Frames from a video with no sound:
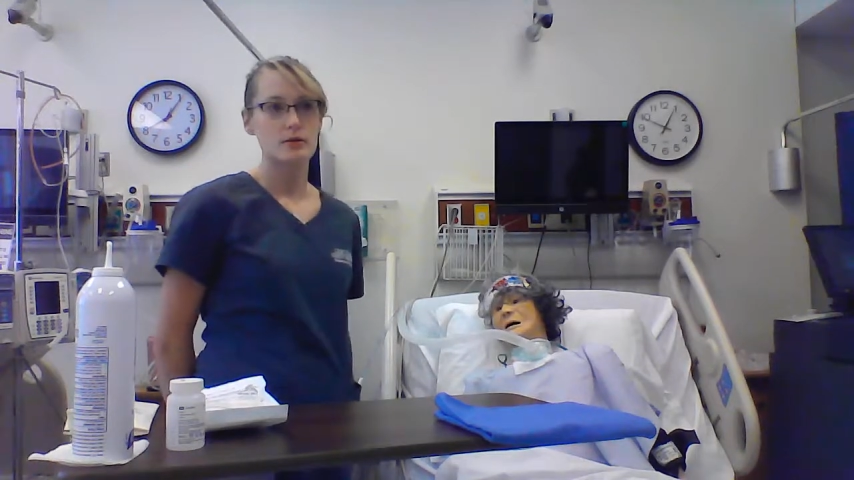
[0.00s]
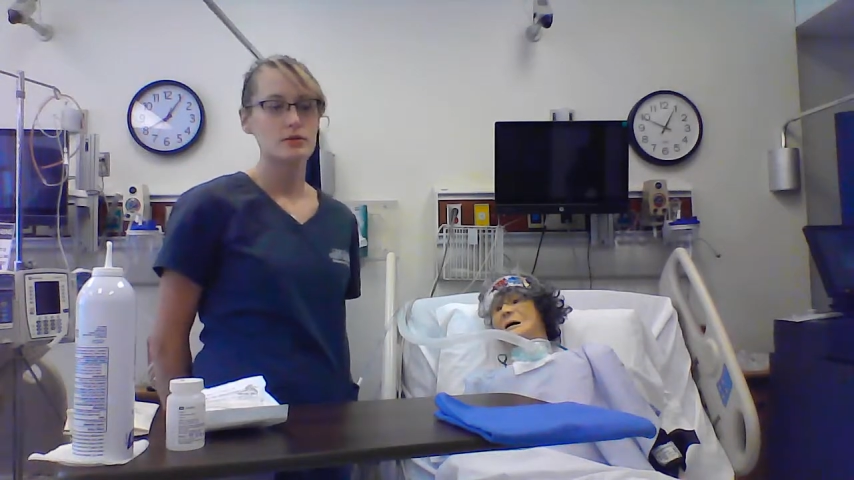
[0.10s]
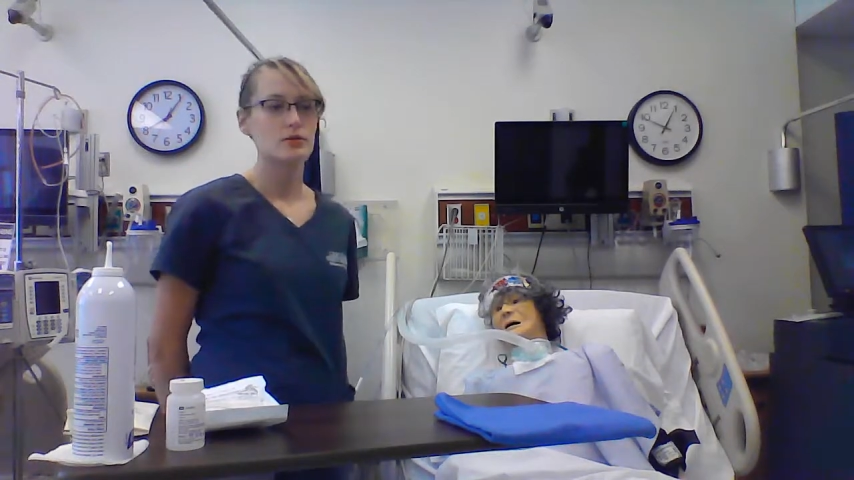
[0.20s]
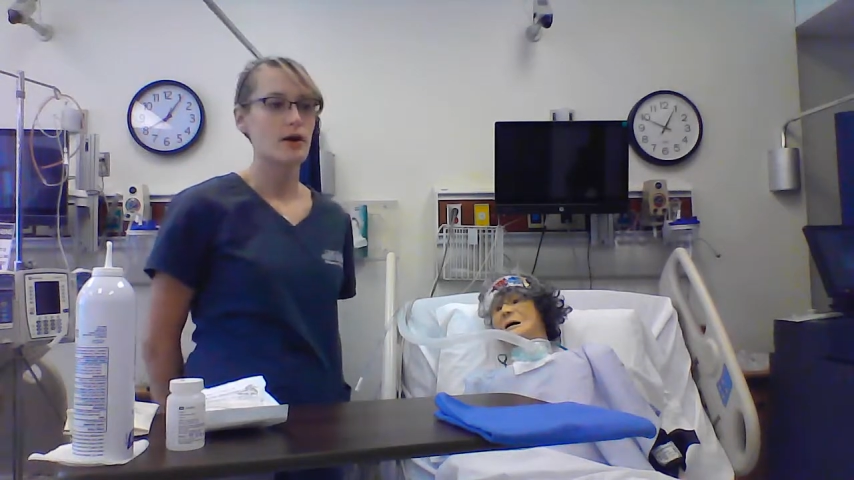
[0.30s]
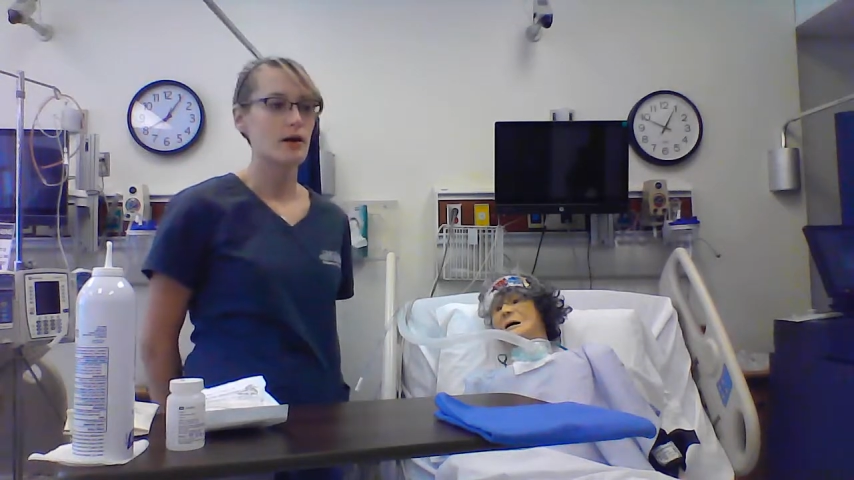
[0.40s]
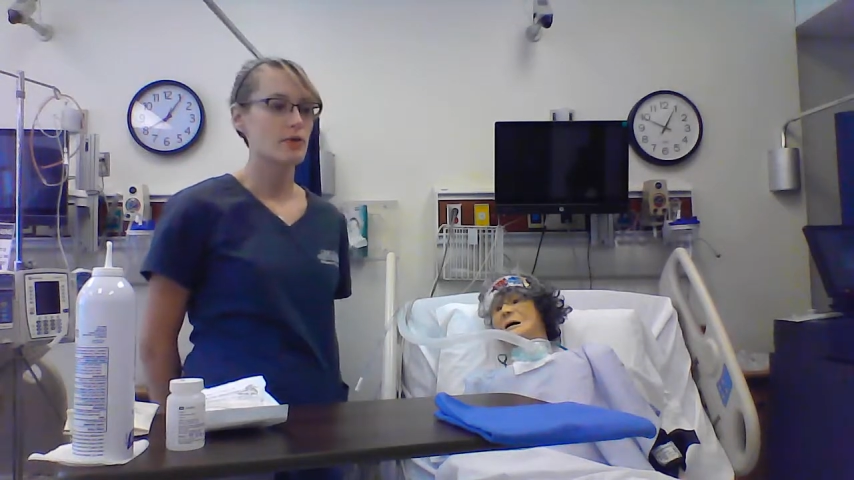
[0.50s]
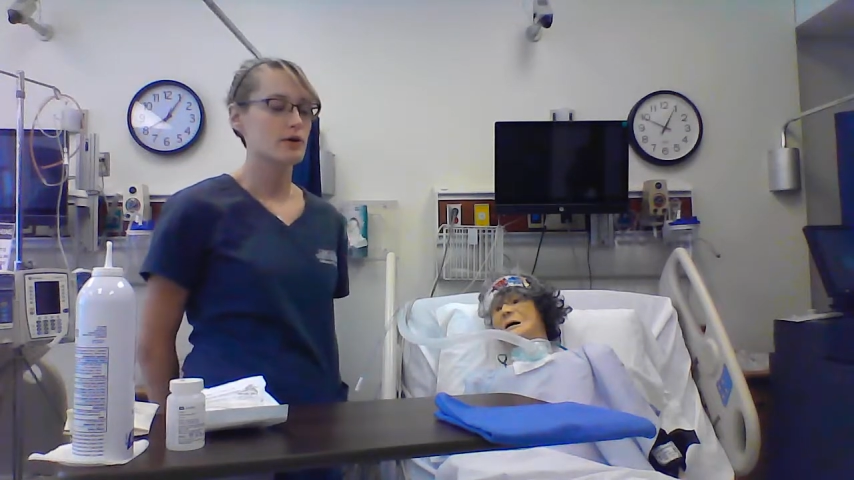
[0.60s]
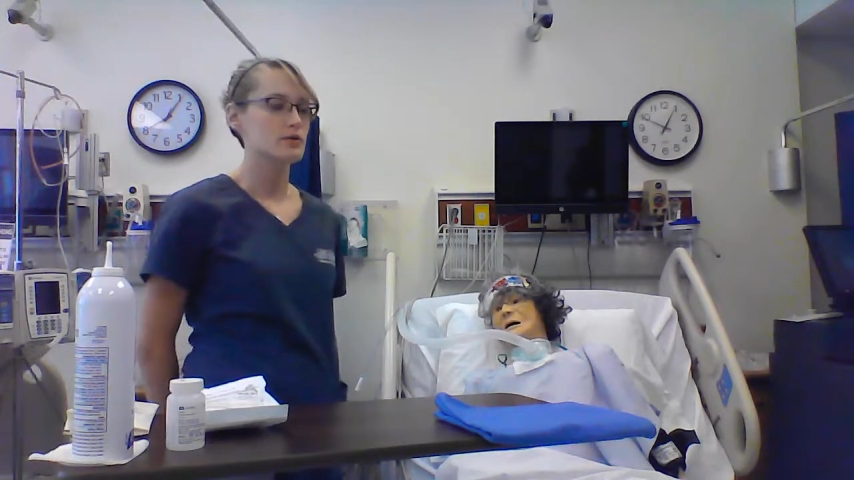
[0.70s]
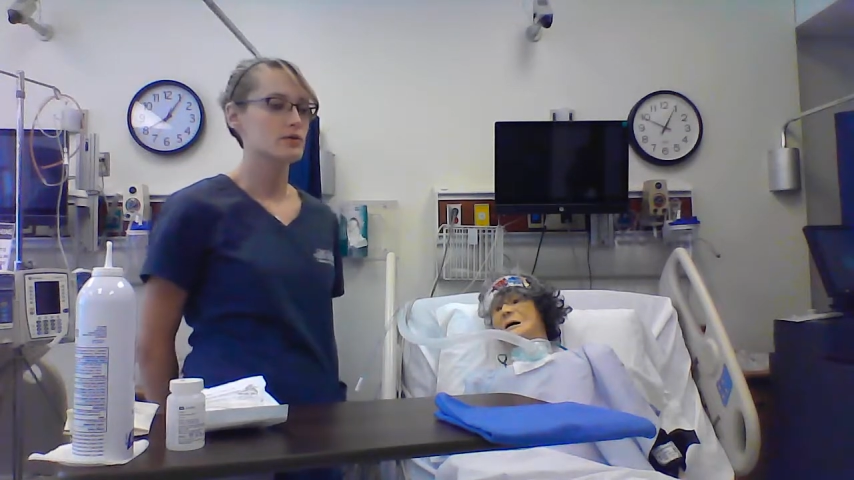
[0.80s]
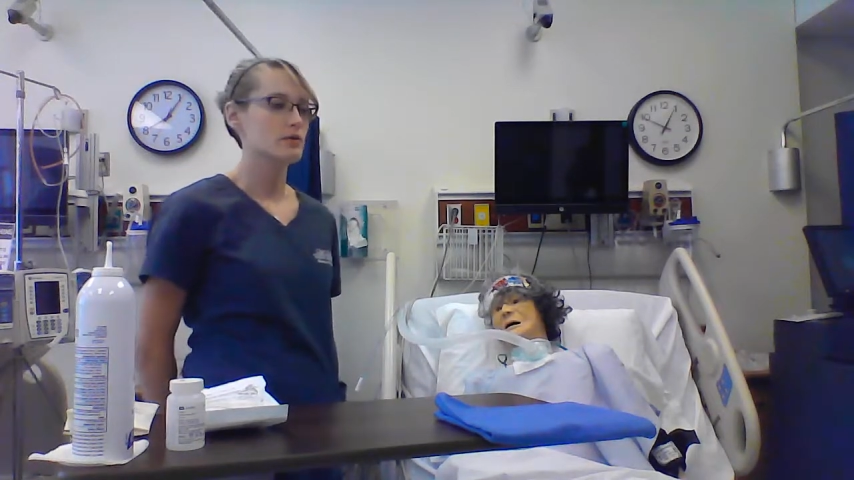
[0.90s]
So I
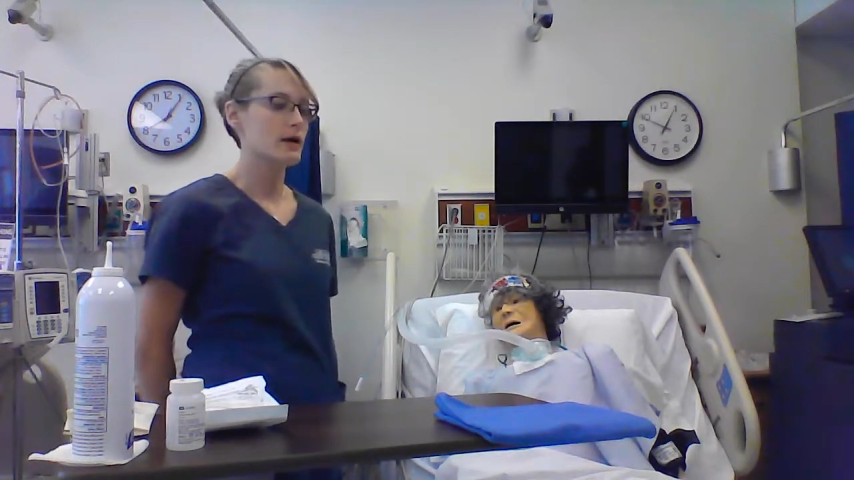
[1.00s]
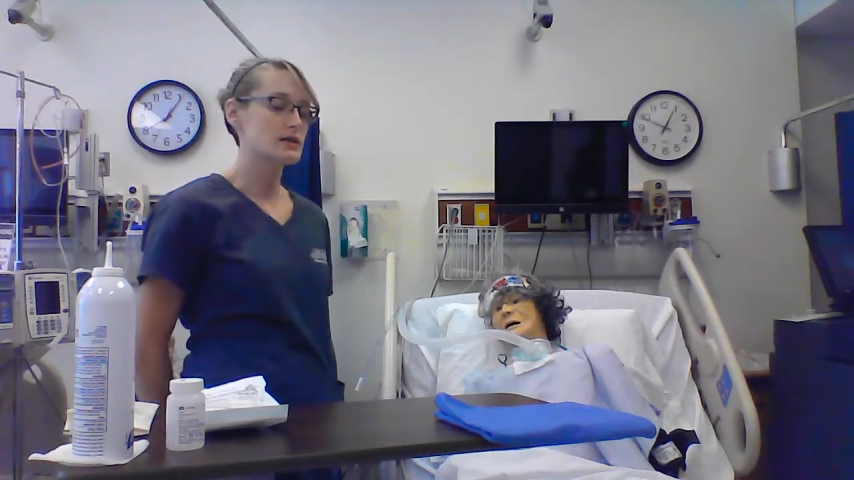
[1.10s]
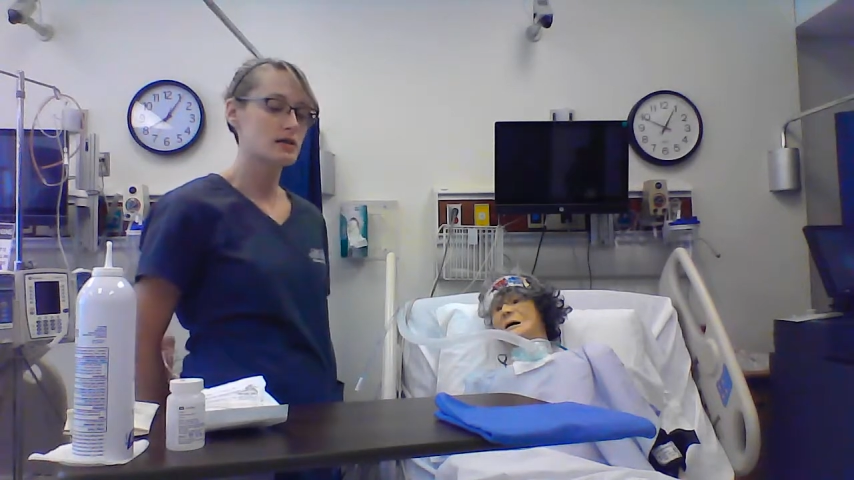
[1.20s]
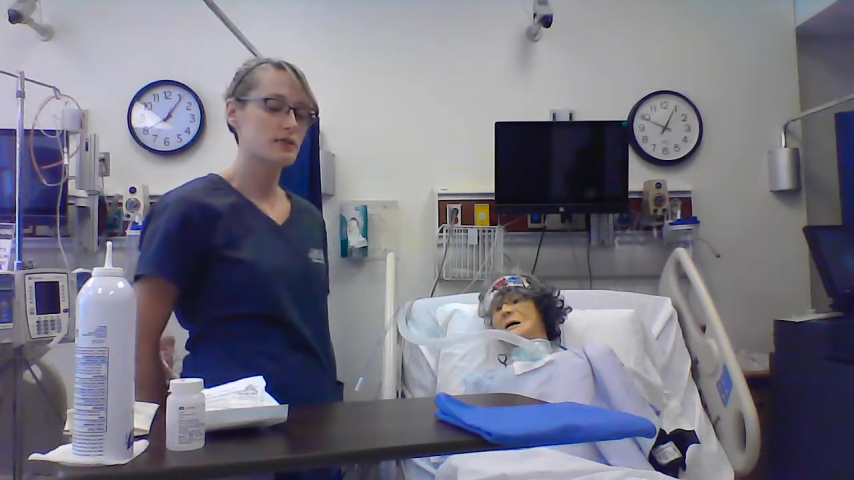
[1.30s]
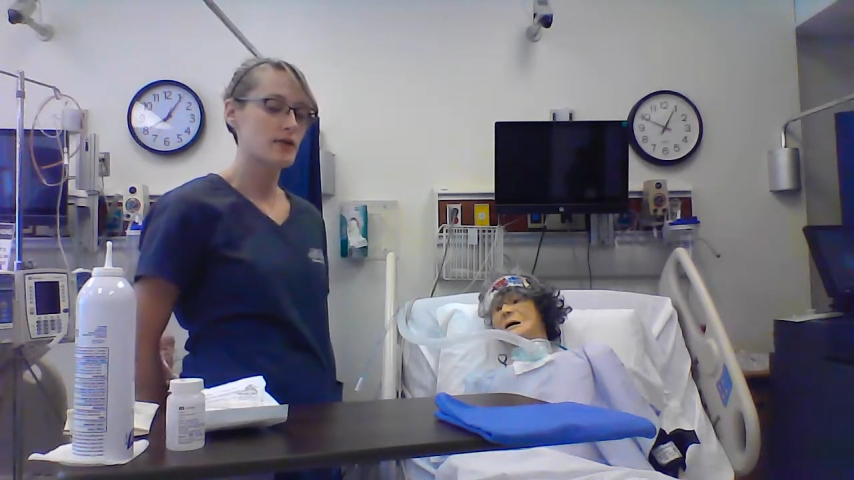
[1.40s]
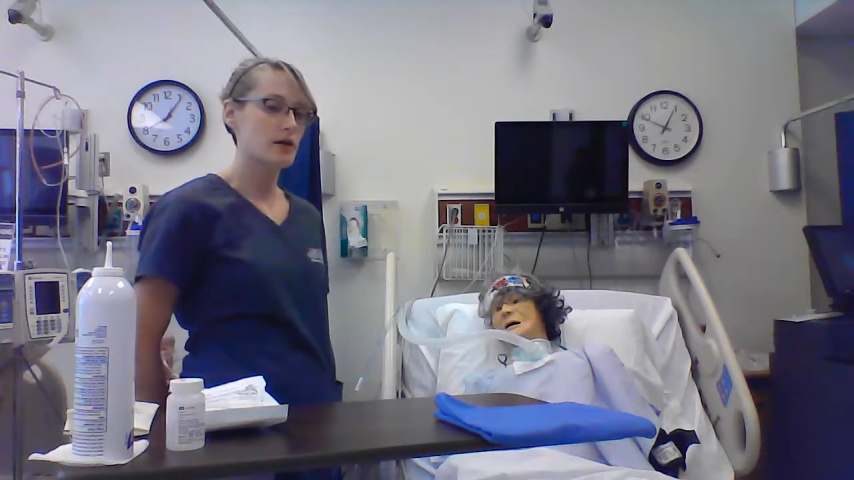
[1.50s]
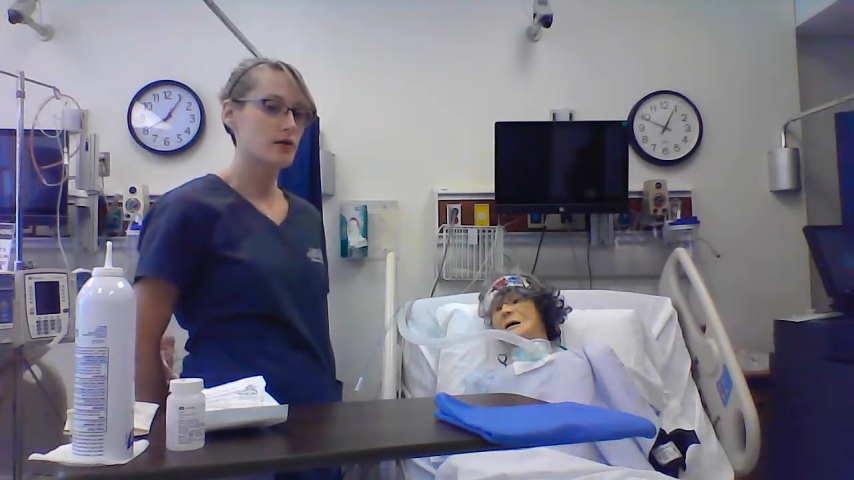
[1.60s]
want to identify